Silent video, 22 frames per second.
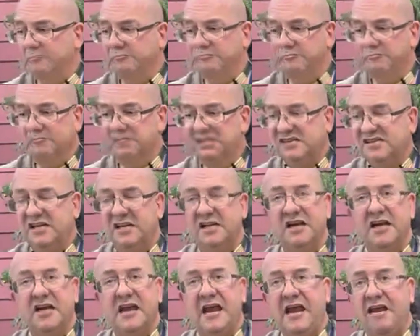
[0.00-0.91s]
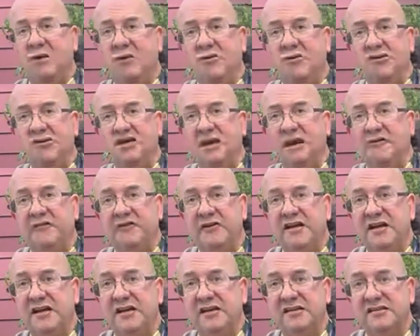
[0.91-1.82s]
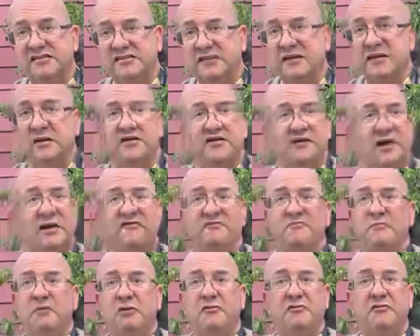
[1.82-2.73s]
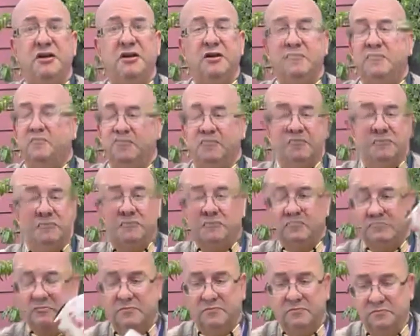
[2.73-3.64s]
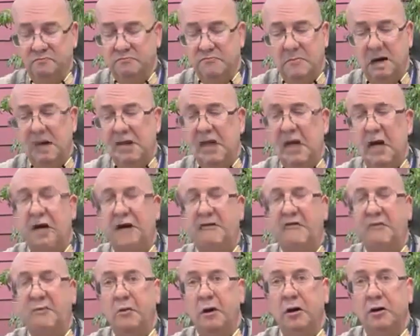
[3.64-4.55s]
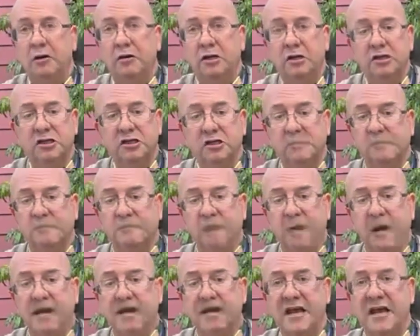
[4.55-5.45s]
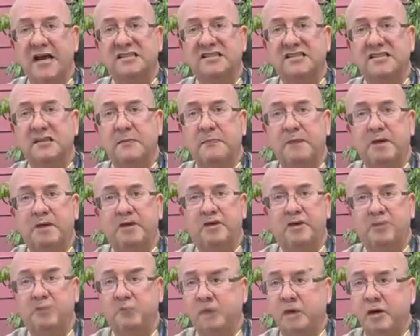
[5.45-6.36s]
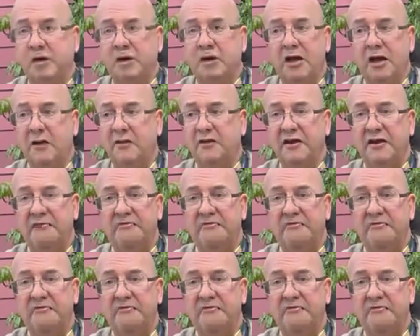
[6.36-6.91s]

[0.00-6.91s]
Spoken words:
scented candle stuff is. They've moved it, my God, everywhere. I guess it depends on where in the hell